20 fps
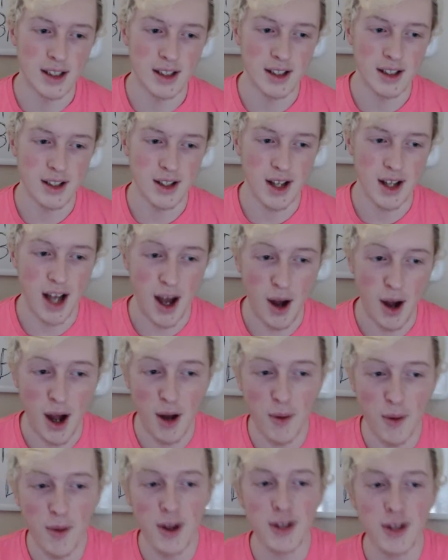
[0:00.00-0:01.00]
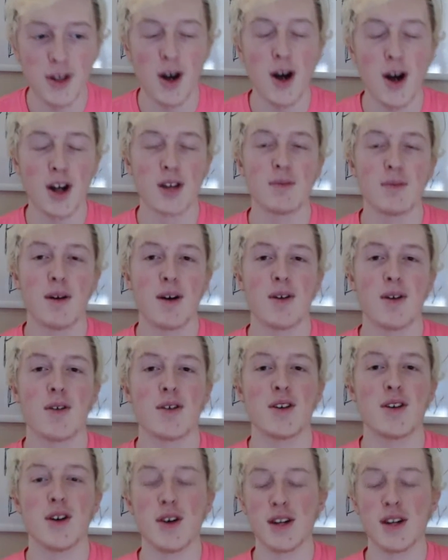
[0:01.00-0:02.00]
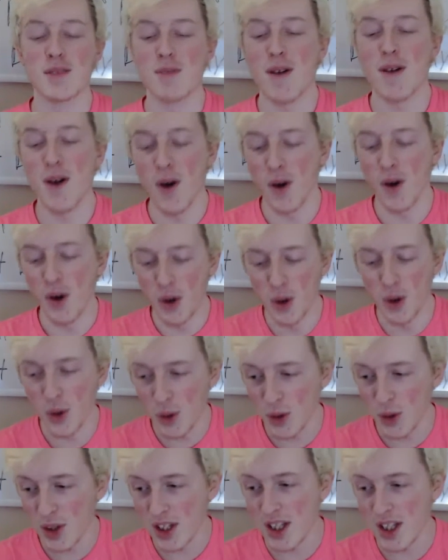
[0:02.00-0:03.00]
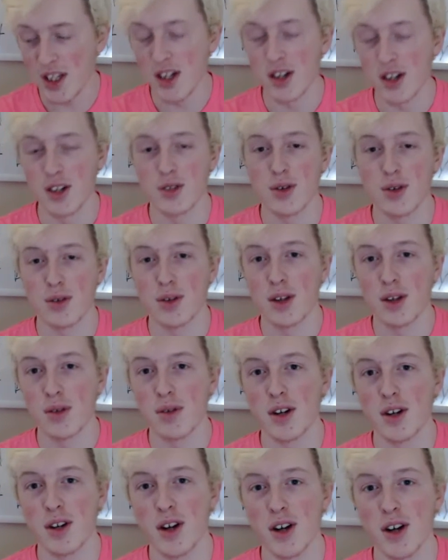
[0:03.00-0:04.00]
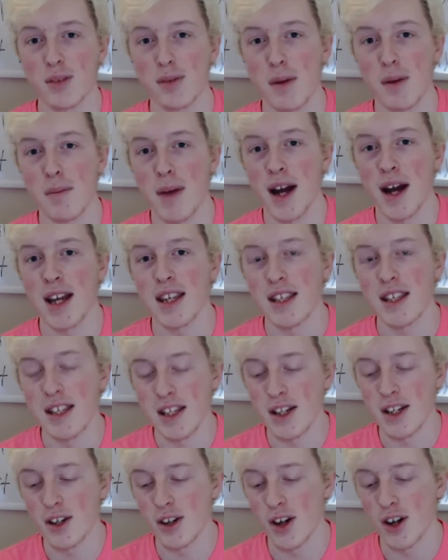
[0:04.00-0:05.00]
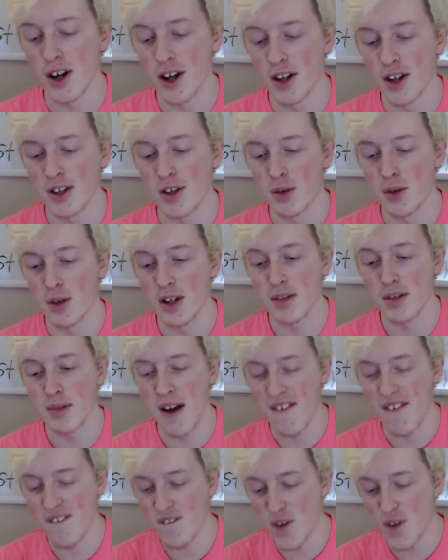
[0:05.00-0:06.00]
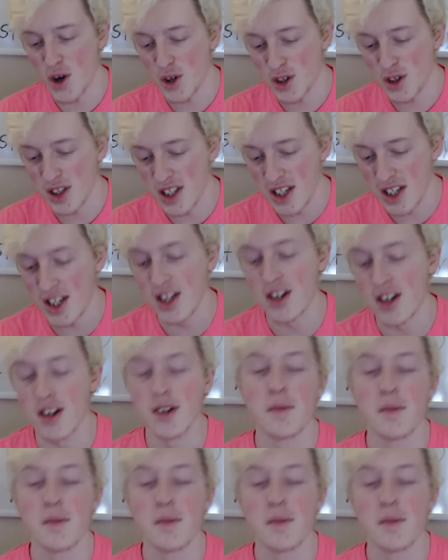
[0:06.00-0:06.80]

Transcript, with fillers: I, I want to talk about, you know, it's been a whole year, so I really want to talk about my year on Twitch, my first year.